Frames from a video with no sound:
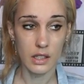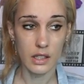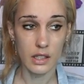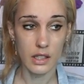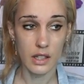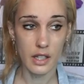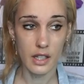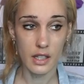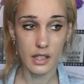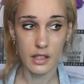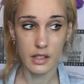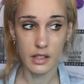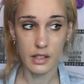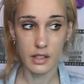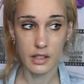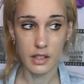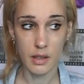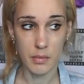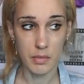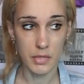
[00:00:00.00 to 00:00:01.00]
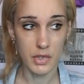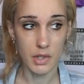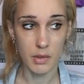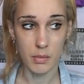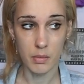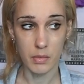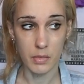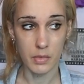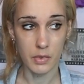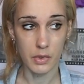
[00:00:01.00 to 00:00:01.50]
These
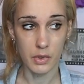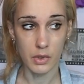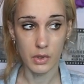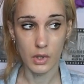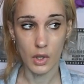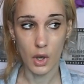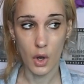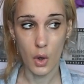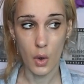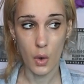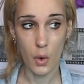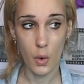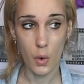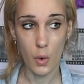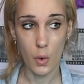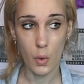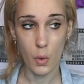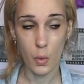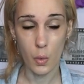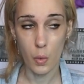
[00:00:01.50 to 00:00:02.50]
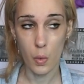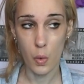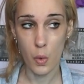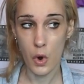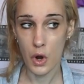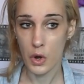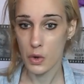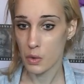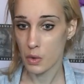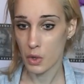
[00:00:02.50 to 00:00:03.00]
symptoms
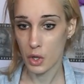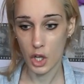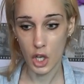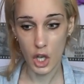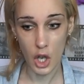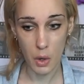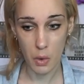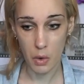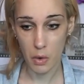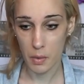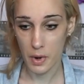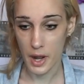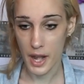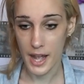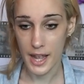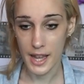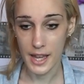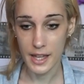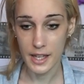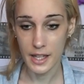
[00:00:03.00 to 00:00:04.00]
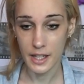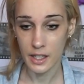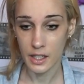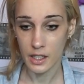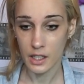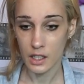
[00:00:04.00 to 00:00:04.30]
won't go away